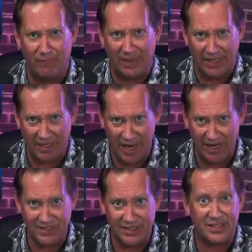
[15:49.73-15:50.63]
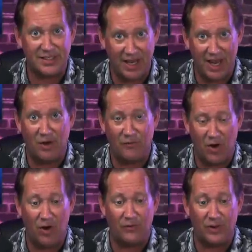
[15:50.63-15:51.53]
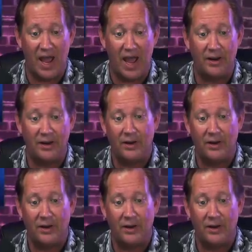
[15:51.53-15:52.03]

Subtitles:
Because it's gonna fall flat.